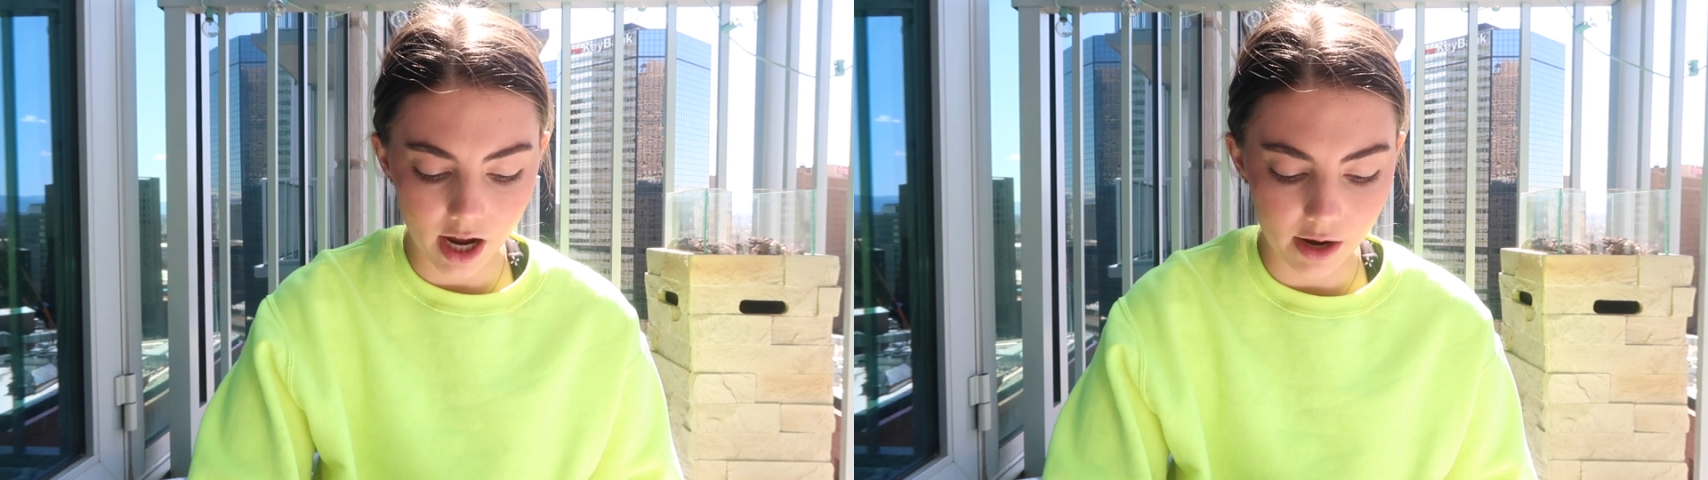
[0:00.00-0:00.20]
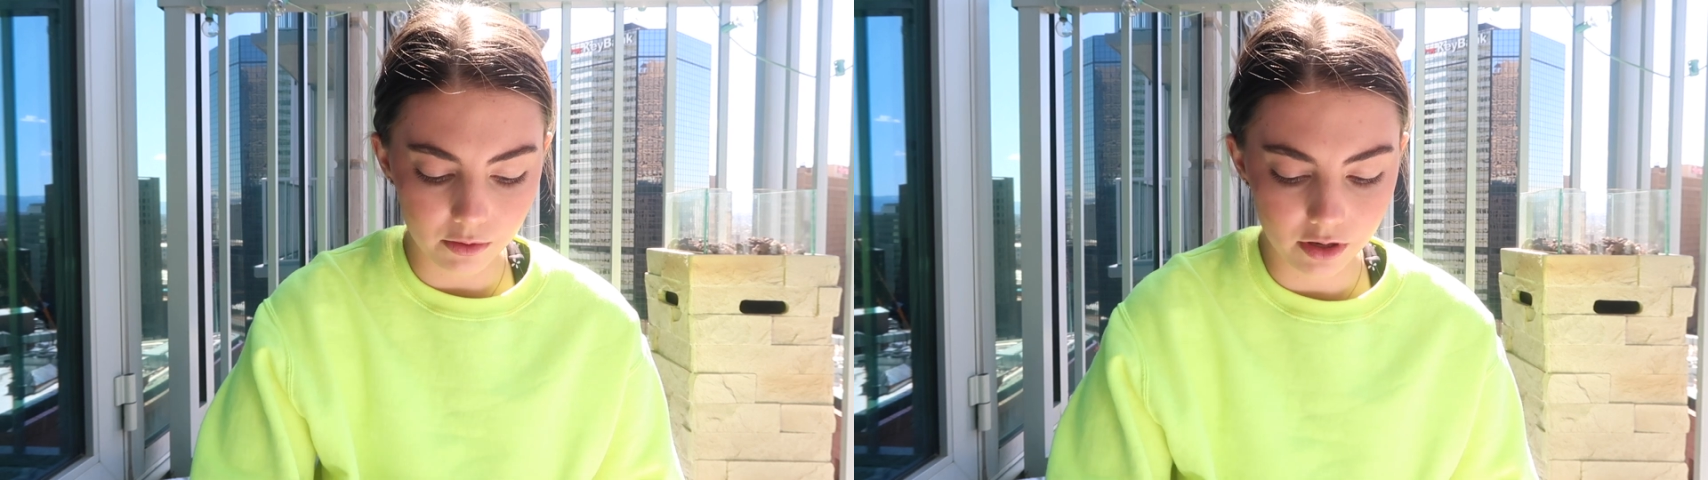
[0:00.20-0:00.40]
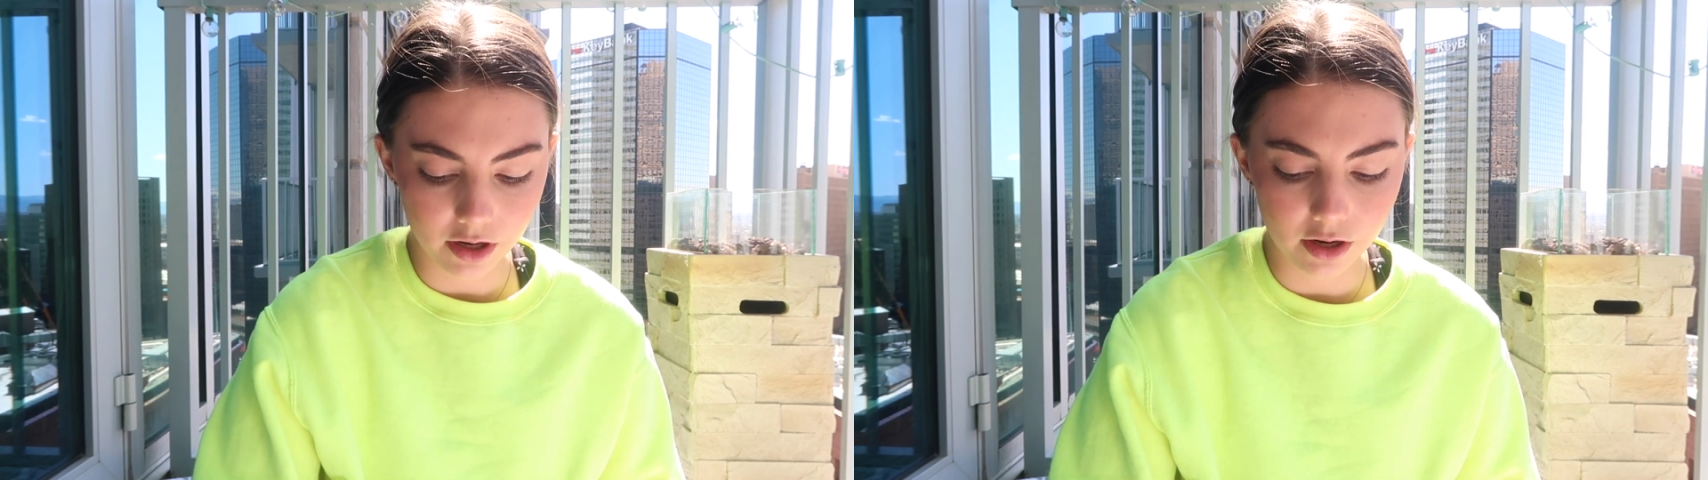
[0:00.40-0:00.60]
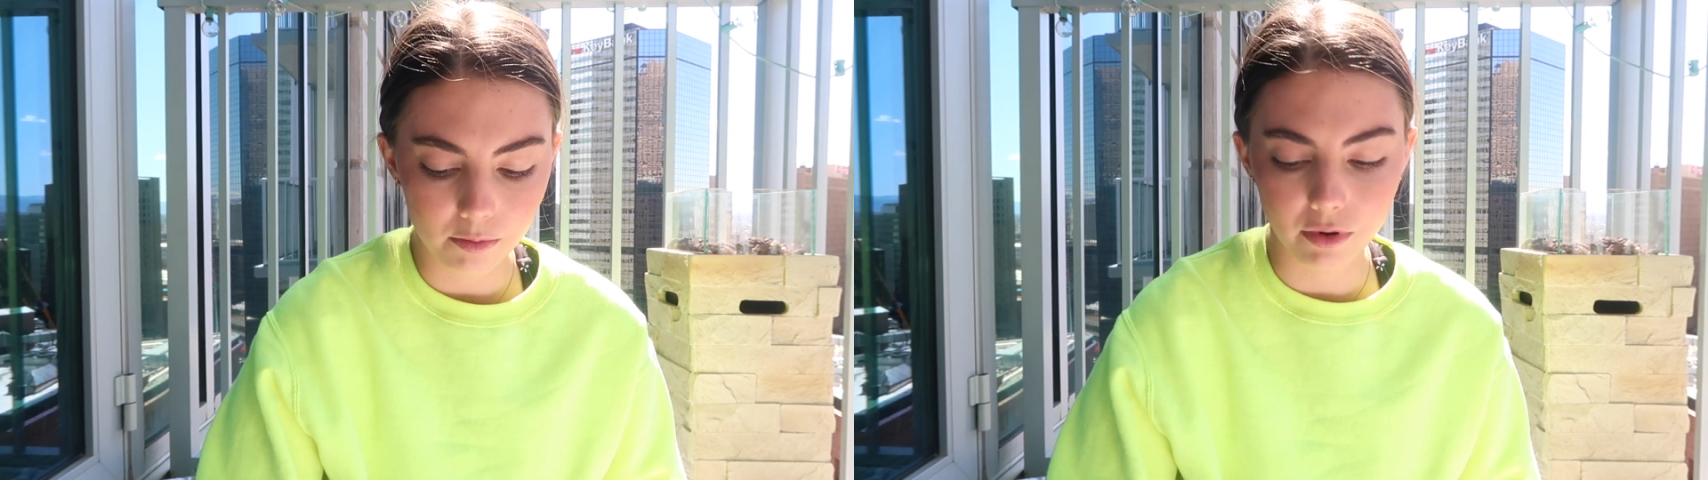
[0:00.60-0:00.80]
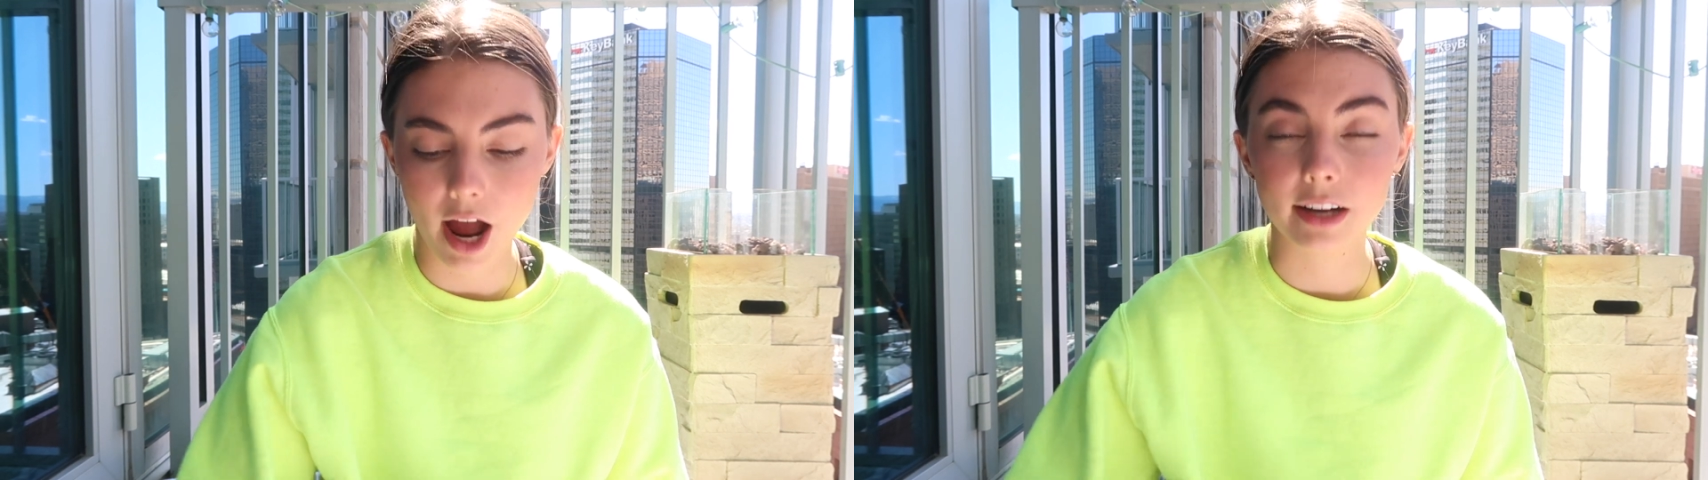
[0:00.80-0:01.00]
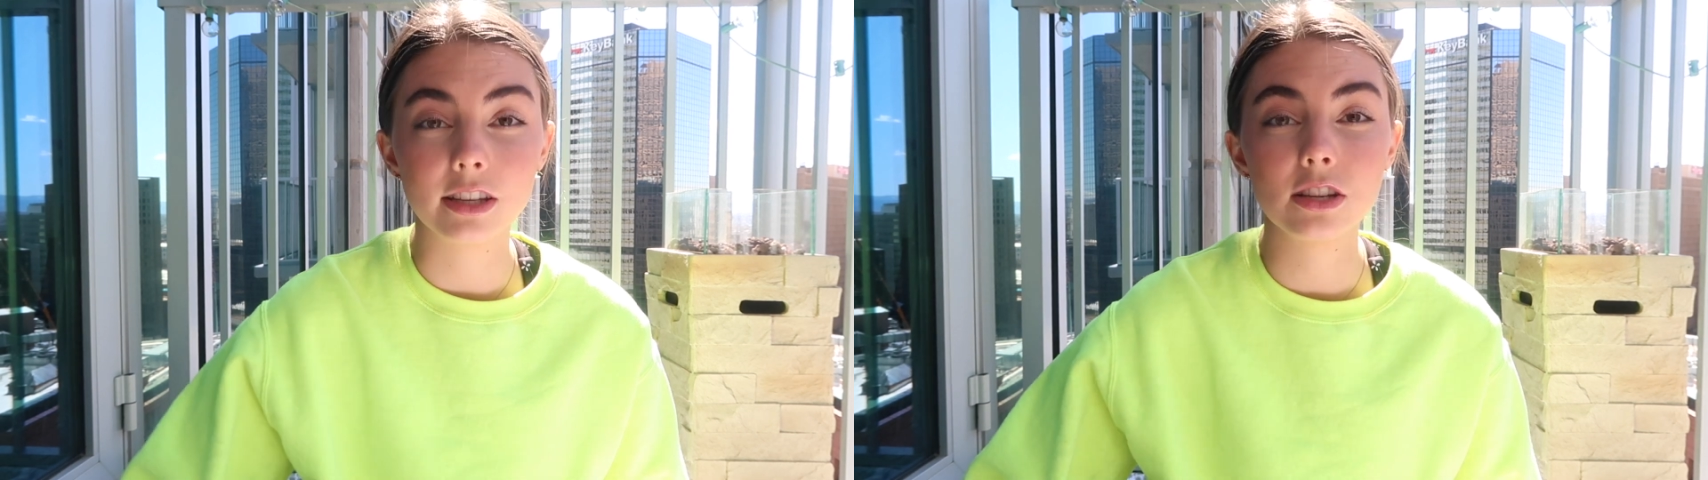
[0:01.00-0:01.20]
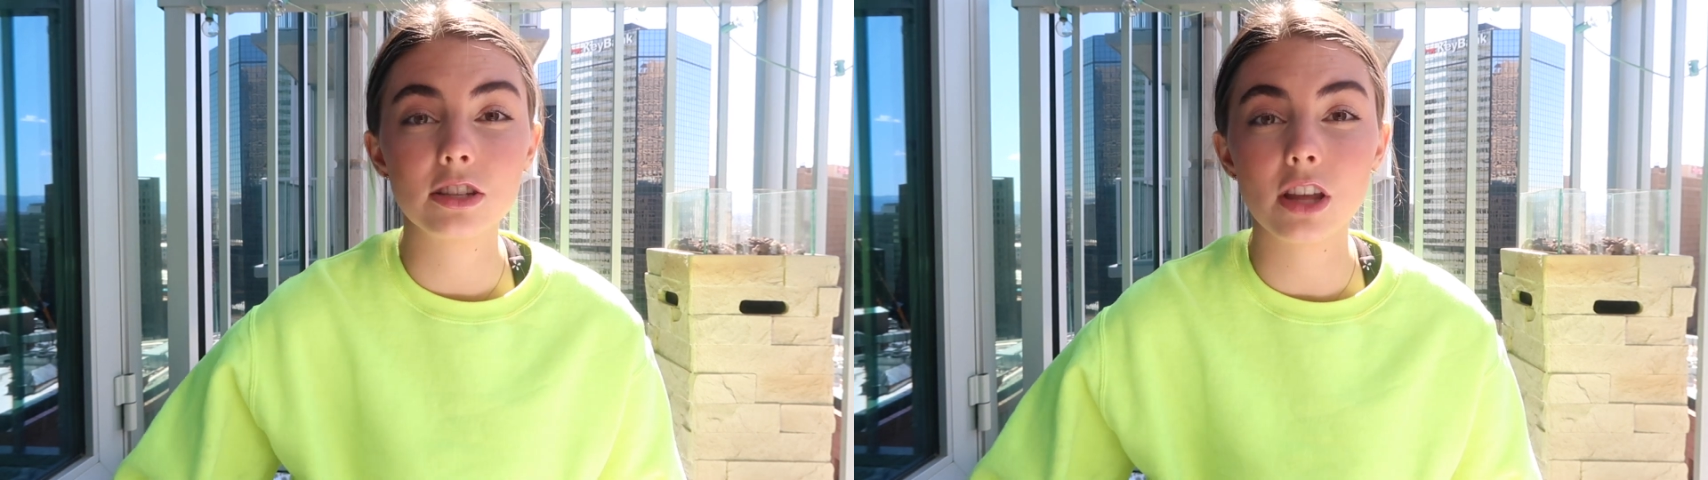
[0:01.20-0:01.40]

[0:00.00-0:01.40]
I would practice